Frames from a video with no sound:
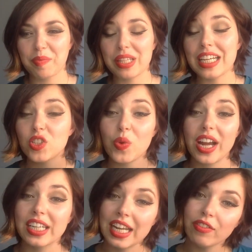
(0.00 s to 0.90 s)
that's
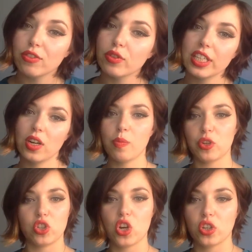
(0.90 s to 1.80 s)
why I never really go
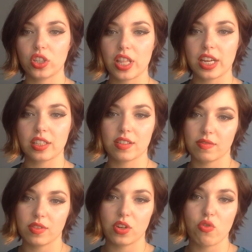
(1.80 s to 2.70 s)
much longer than
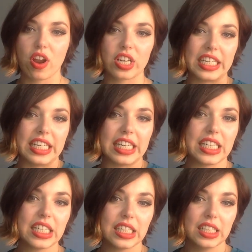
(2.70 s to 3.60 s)
around
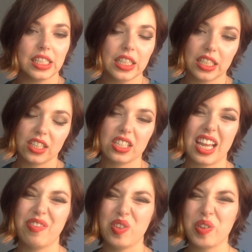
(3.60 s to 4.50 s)
here. Because
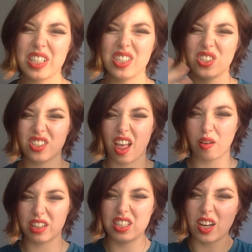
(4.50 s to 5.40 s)
afterwards,
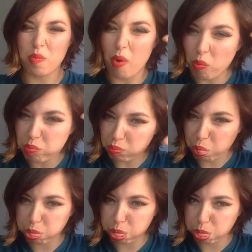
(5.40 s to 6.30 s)
it's like a mop.
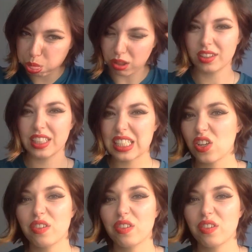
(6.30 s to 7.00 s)
It's